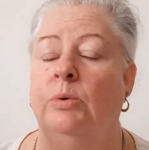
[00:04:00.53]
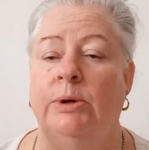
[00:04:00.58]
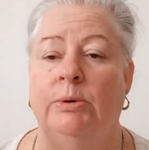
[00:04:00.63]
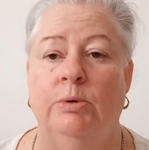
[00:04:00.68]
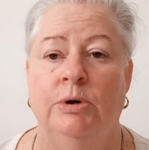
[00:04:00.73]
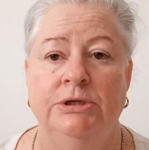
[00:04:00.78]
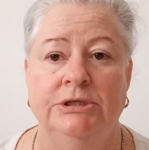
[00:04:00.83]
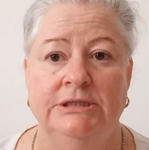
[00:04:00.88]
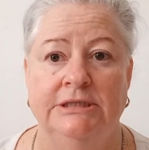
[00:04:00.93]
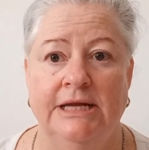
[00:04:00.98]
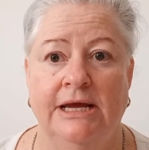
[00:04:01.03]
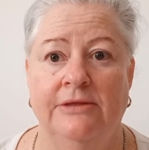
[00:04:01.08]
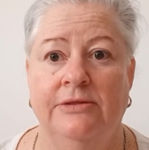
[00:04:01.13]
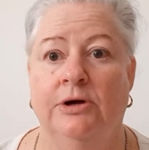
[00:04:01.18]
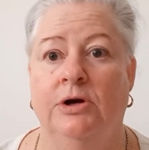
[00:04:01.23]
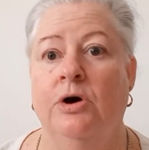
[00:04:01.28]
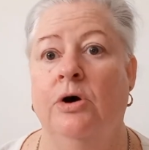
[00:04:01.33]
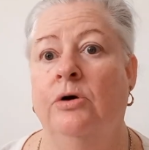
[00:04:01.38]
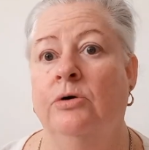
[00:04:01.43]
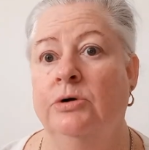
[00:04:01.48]
We wander down
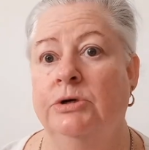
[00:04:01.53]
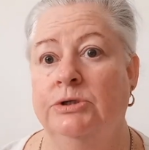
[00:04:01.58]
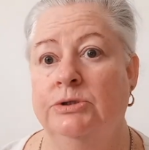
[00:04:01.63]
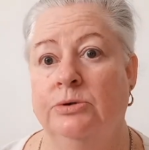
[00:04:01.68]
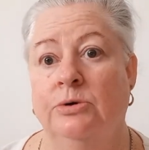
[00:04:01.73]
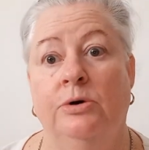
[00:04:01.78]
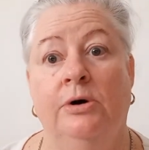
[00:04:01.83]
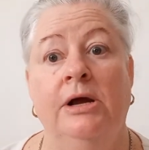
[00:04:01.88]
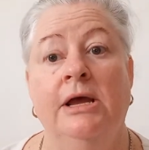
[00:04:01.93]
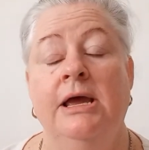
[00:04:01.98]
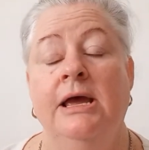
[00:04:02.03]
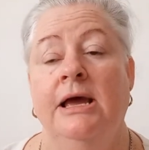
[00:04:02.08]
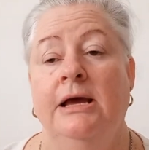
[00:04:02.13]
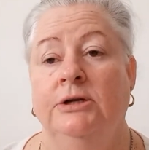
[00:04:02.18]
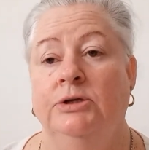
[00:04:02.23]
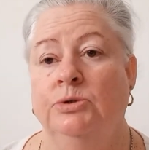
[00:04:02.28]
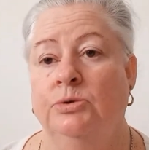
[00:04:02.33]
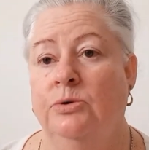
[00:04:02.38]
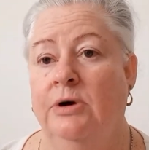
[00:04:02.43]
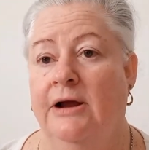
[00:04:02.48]
the corridor,
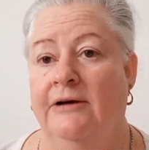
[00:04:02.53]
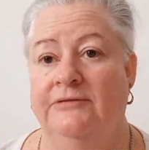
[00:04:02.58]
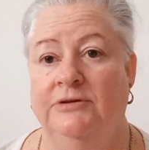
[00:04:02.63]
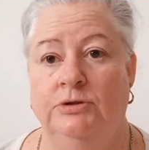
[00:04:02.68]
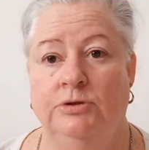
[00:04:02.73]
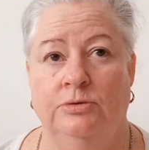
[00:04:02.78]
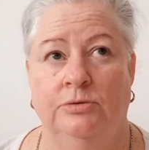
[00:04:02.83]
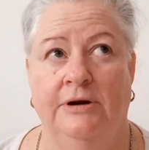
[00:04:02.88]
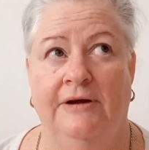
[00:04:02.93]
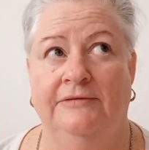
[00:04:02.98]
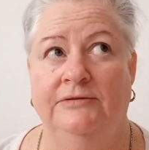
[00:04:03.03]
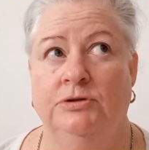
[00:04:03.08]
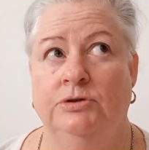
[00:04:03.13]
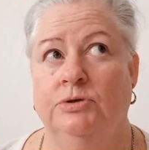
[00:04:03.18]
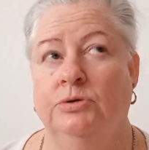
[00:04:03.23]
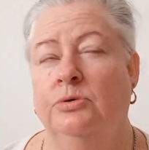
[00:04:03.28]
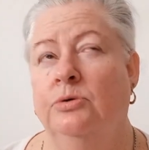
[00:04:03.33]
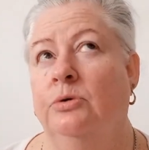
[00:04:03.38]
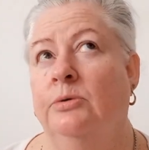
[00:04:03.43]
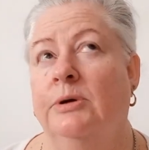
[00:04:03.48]
door after door after
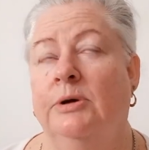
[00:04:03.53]
door.